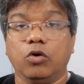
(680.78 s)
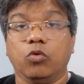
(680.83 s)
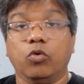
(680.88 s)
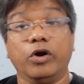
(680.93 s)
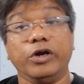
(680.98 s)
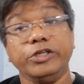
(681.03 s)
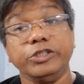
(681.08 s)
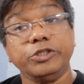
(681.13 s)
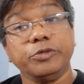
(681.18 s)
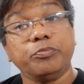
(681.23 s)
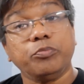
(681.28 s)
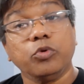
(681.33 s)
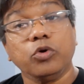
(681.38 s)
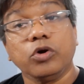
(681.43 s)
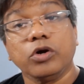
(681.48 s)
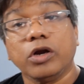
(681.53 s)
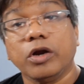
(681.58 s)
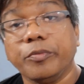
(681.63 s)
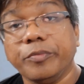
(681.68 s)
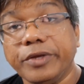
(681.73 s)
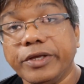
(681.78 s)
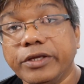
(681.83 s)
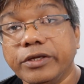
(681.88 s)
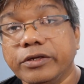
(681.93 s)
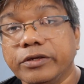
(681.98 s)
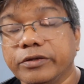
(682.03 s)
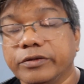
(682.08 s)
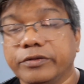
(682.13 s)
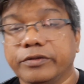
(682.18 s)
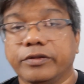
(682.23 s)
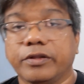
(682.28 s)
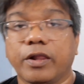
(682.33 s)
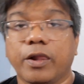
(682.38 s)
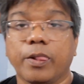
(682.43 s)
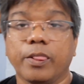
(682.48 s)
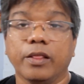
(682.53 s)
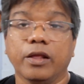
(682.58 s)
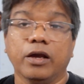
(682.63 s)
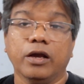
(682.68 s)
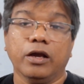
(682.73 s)
What is a programming?
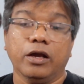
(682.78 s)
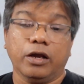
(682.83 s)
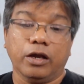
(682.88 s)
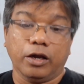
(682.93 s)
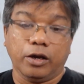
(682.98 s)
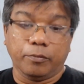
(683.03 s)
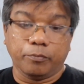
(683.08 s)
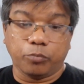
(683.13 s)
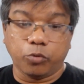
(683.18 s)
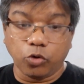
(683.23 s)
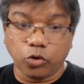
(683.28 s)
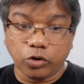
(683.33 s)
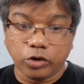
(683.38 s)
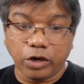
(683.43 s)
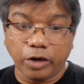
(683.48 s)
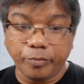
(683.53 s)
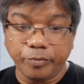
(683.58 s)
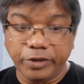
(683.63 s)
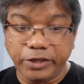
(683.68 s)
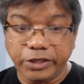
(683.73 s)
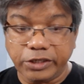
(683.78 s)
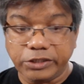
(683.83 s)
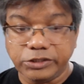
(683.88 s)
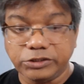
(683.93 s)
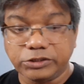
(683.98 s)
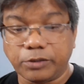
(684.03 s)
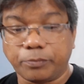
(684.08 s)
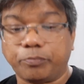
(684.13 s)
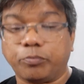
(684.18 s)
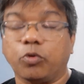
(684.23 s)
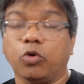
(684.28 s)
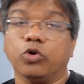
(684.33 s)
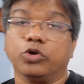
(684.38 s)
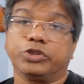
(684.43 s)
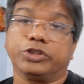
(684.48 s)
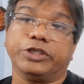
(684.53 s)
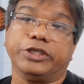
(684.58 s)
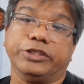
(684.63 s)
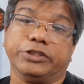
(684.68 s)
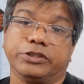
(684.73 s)
Programming is the
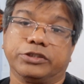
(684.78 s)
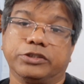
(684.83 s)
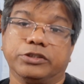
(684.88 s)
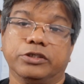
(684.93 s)
process